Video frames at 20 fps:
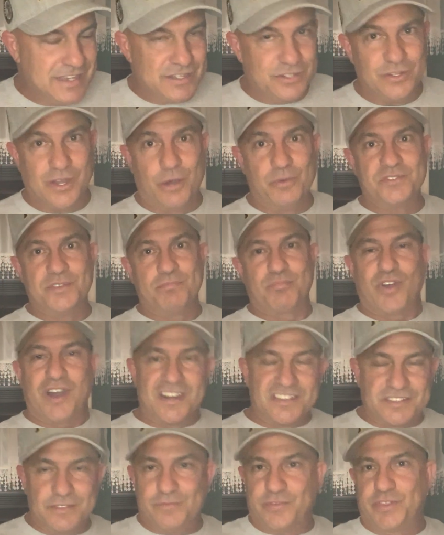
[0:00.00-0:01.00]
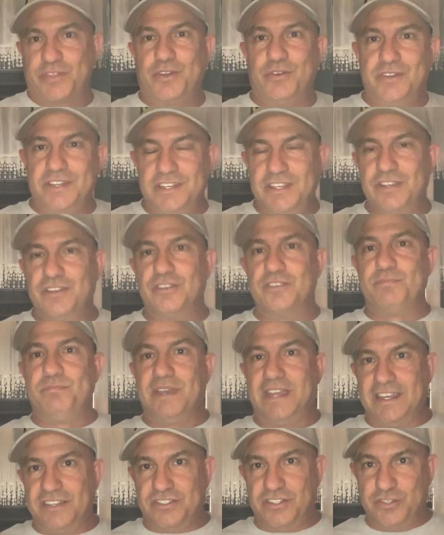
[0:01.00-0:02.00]
You know, I was a Protestant for 30 years
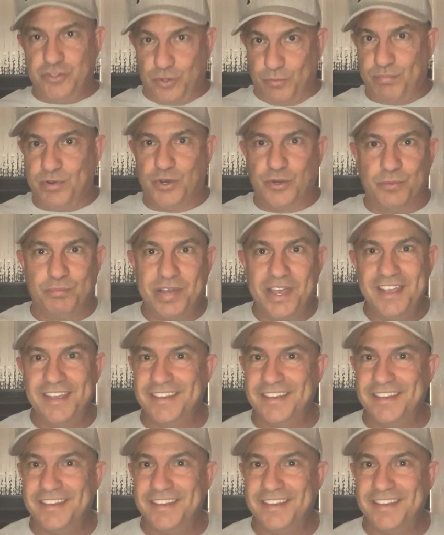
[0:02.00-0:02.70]
bashing your Pope.